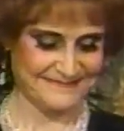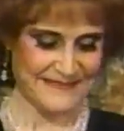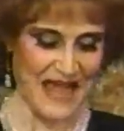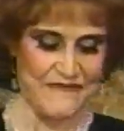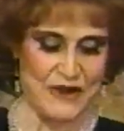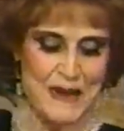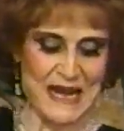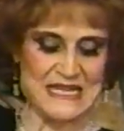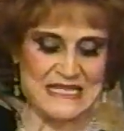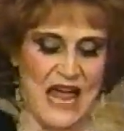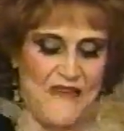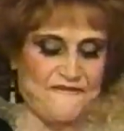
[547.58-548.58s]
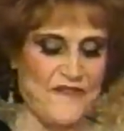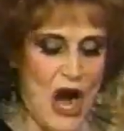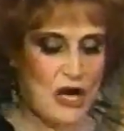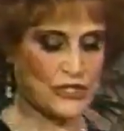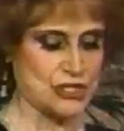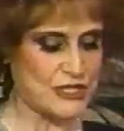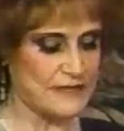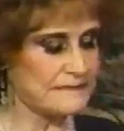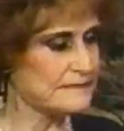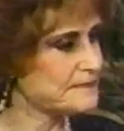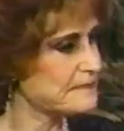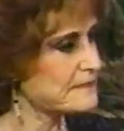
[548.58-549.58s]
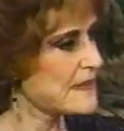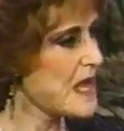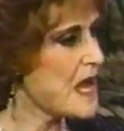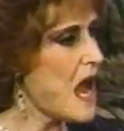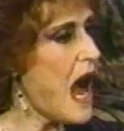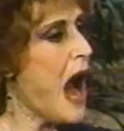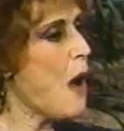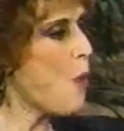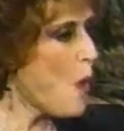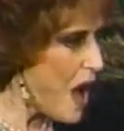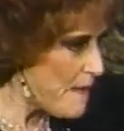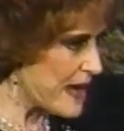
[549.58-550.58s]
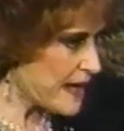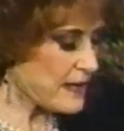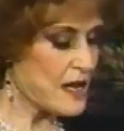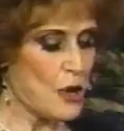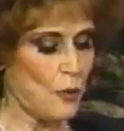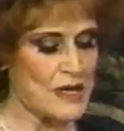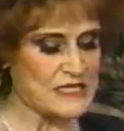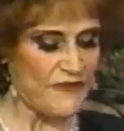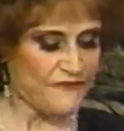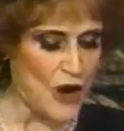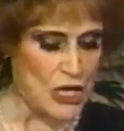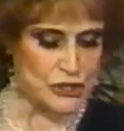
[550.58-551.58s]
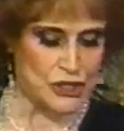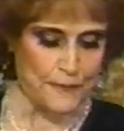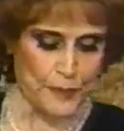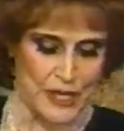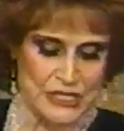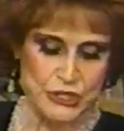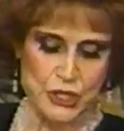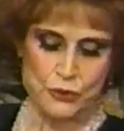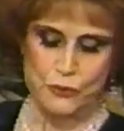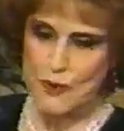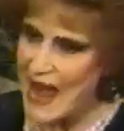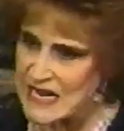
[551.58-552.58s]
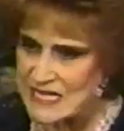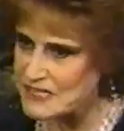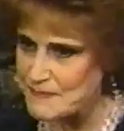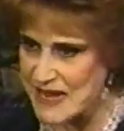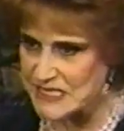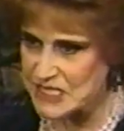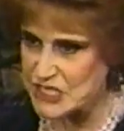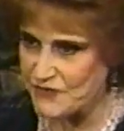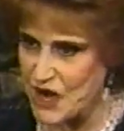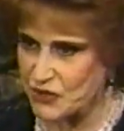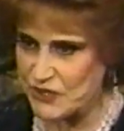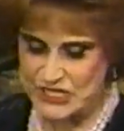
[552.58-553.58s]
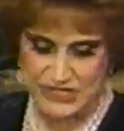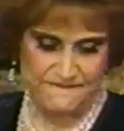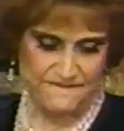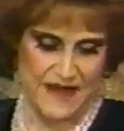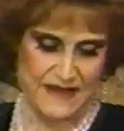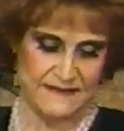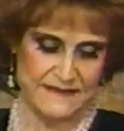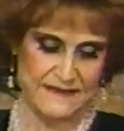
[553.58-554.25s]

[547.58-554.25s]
Everybody say first. A woman was the first to preach the greatest message of our Christian faith.